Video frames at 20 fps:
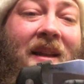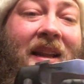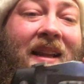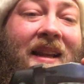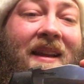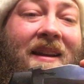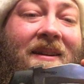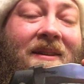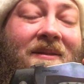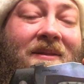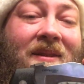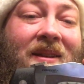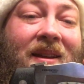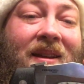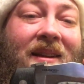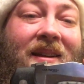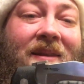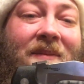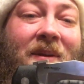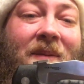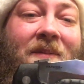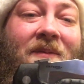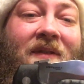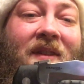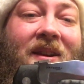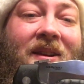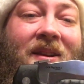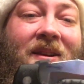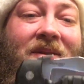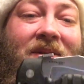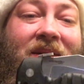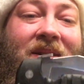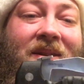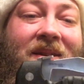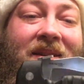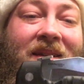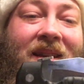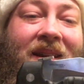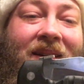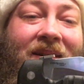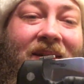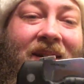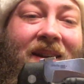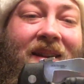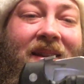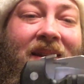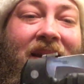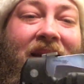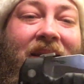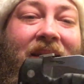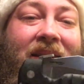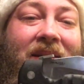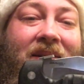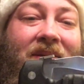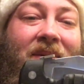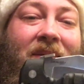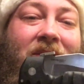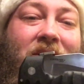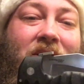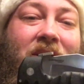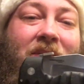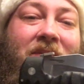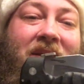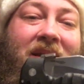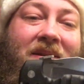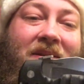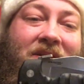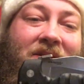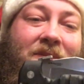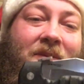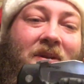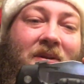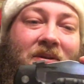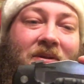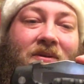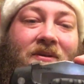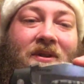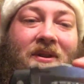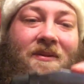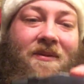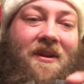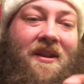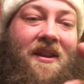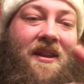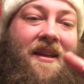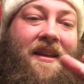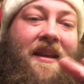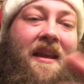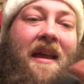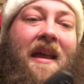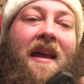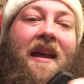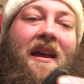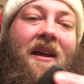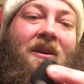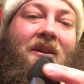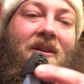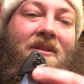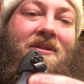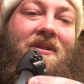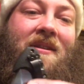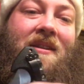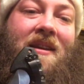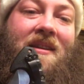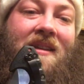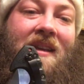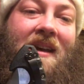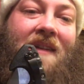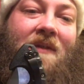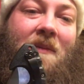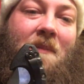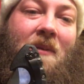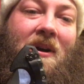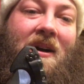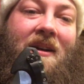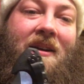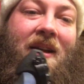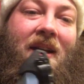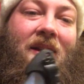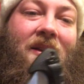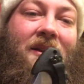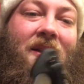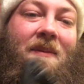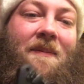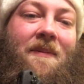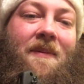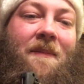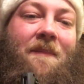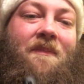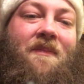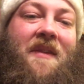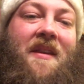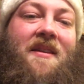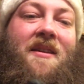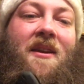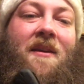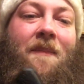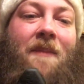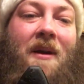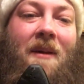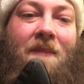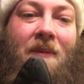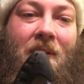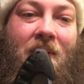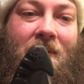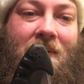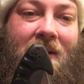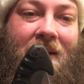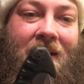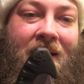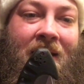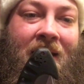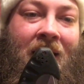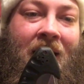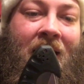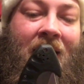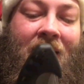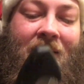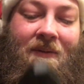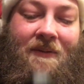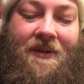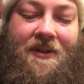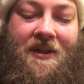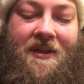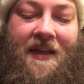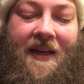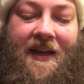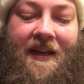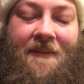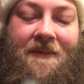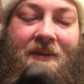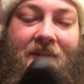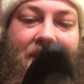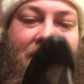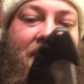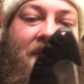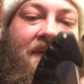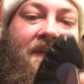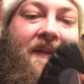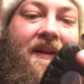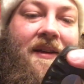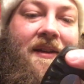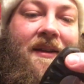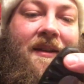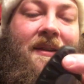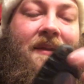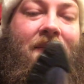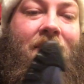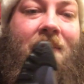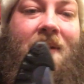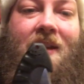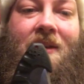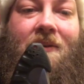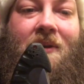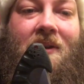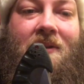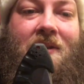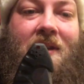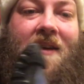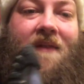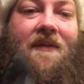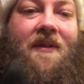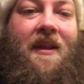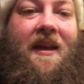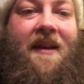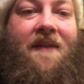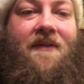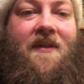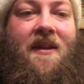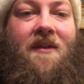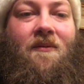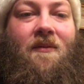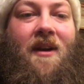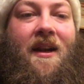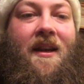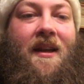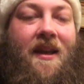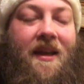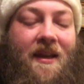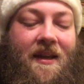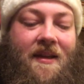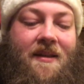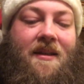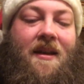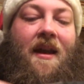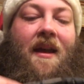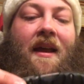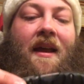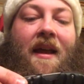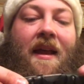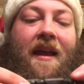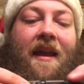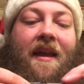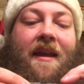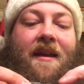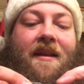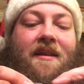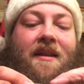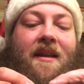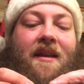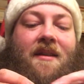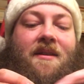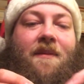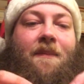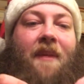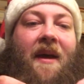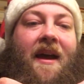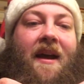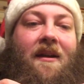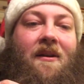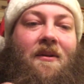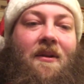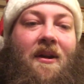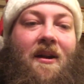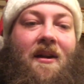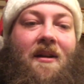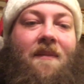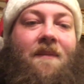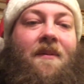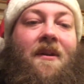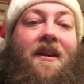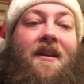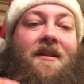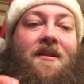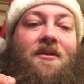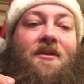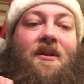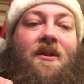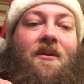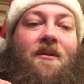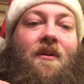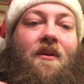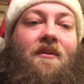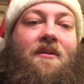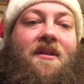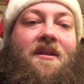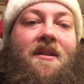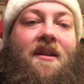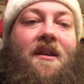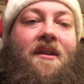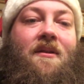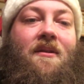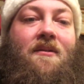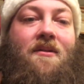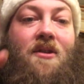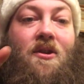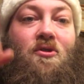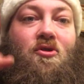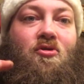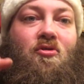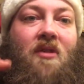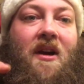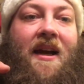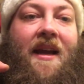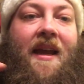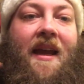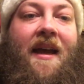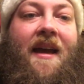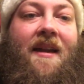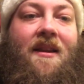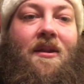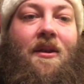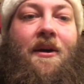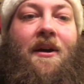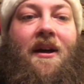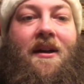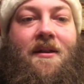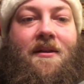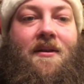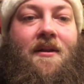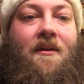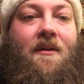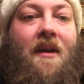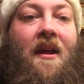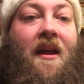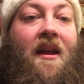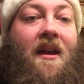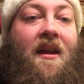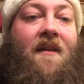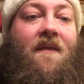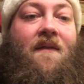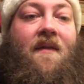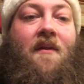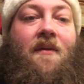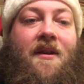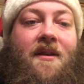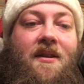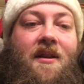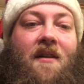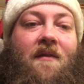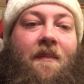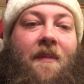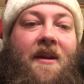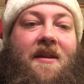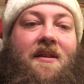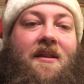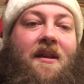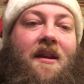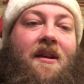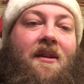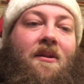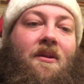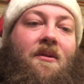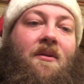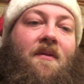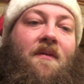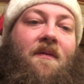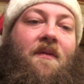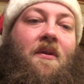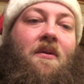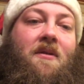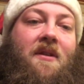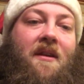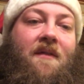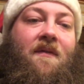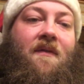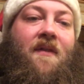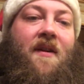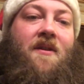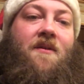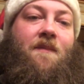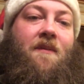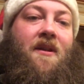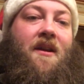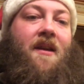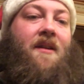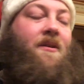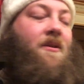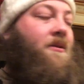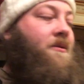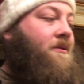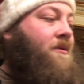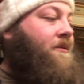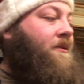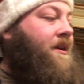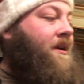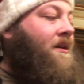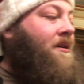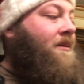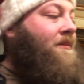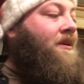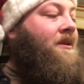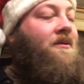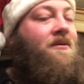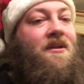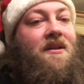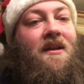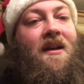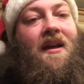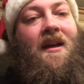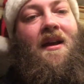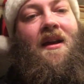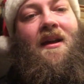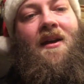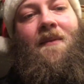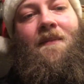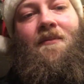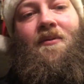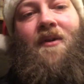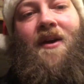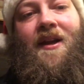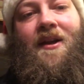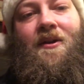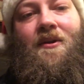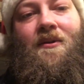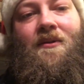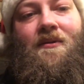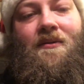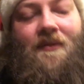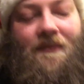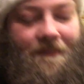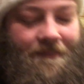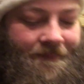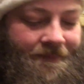You can be fairly utilitarian there. You chop down a small tree with it. It also does have a pocket clip, tip up only, which is absolutely fine. And you also have left and right hand, and it is a back lock, but it's Cold Steel's triad lock, so very tough. Basically got a little folding fixed blade kukri almost. Pretty cool.